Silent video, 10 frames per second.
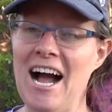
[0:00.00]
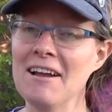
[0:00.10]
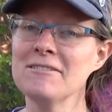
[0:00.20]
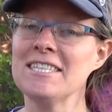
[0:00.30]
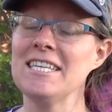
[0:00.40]

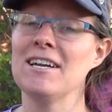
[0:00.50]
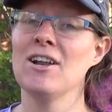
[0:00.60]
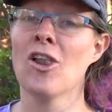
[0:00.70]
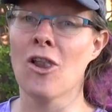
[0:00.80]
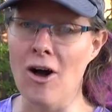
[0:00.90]
I have seen
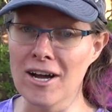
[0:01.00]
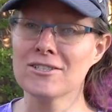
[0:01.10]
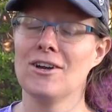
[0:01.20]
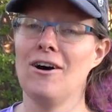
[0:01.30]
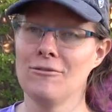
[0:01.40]
a
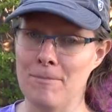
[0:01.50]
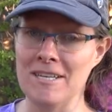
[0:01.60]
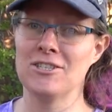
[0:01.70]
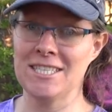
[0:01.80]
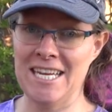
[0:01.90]
lot of
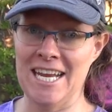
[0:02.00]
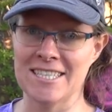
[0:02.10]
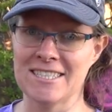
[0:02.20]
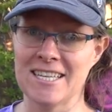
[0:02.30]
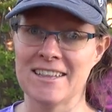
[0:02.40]
budget
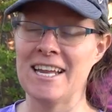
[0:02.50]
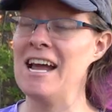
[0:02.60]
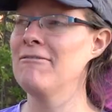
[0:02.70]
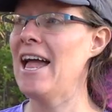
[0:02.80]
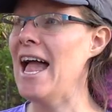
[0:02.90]
tents that
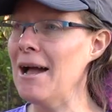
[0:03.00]
have